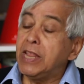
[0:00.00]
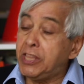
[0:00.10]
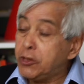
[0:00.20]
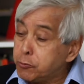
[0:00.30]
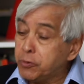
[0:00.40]

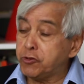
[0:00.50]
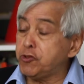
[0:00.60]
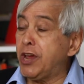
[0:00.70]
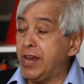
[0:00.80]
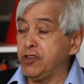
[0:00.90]
This was
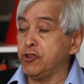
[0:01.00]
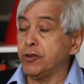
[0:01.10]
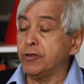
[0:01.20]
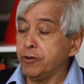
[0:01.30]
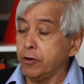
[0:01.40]

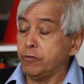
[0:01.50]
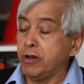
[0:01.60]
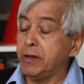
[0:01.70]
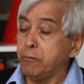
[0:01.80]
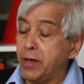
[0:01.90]
changed
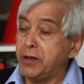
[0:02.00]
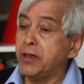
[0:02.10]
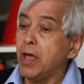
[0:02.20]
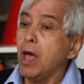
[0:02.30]
totally when